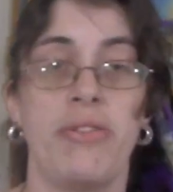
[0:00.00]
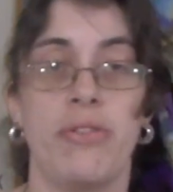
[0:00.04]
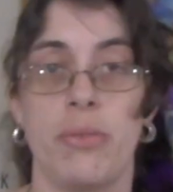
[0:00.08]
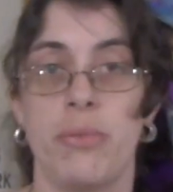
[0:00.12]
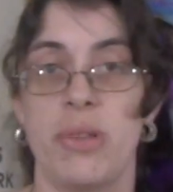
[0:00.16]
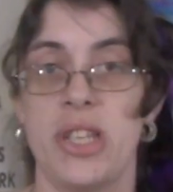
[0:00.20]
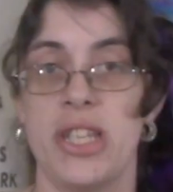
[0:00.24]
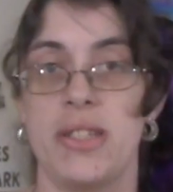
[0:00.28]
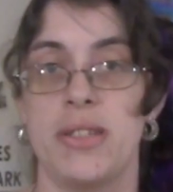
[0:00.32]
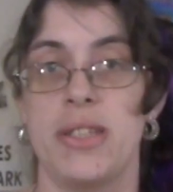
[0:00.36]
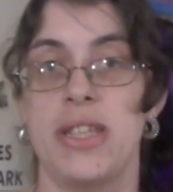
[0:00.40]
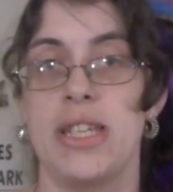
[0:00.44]

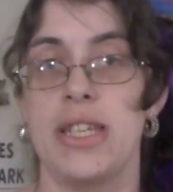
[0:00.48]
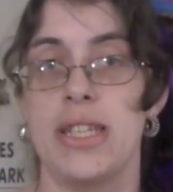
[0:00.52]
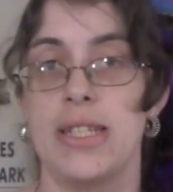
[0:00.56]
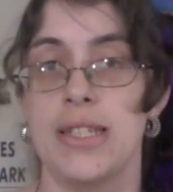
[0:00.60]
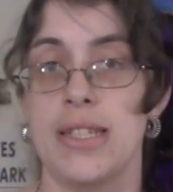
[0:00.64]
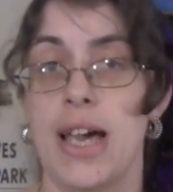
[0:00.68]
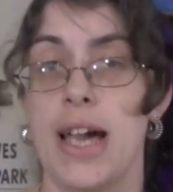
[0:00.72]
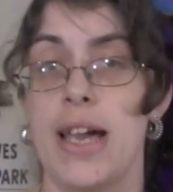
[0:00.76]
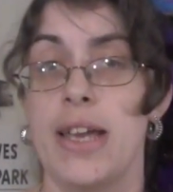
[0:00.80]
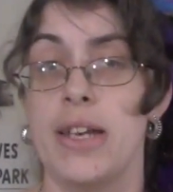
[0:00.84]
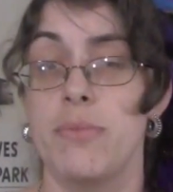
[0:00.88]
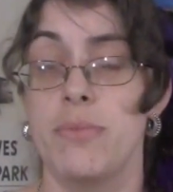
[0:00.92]
from
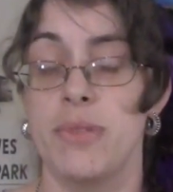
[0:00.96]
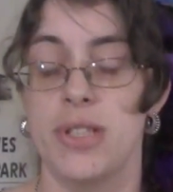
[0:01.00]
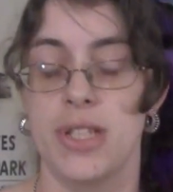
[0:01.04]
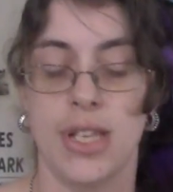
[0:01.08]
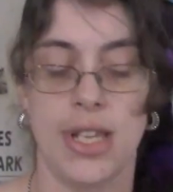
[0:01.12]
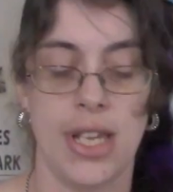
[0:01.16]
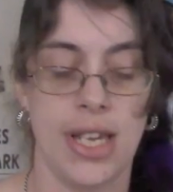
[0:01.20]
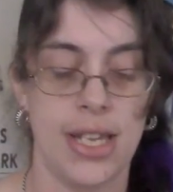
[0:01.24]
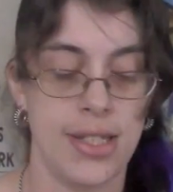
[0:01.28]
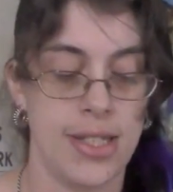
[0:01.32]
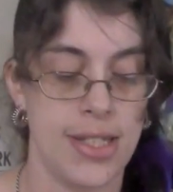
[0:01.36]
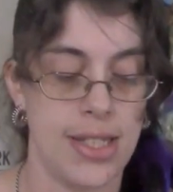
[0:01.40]
these items
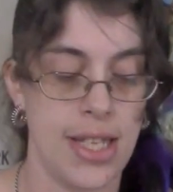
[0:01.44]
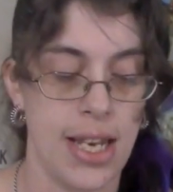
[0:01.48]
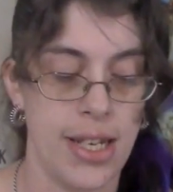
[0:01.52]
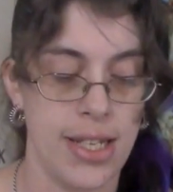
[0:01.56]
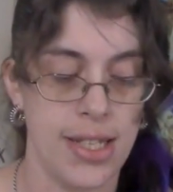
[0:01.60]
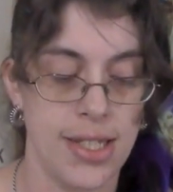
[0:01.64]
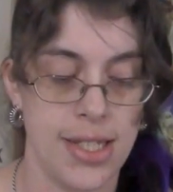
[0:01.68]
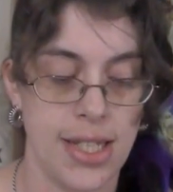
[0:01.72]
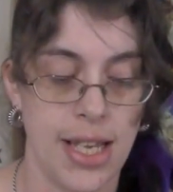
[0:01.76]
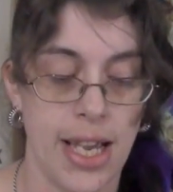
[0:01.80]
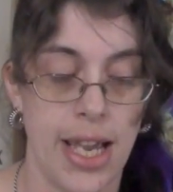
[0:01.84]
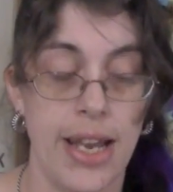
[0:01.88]
that they had set
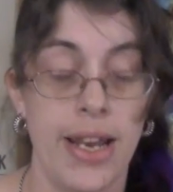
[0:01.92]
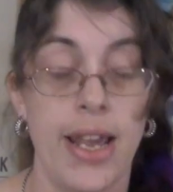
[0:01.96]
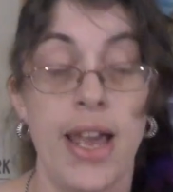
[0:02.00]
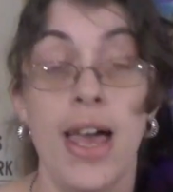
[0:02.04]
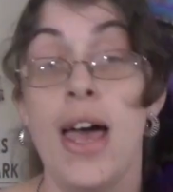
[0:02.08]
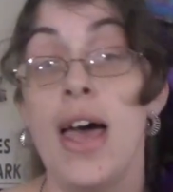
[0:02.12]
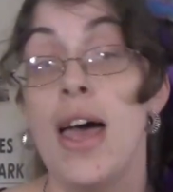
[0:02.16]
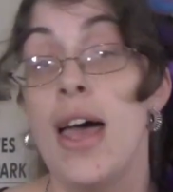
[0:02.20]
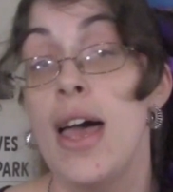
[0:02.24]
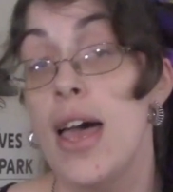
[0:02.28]
inside.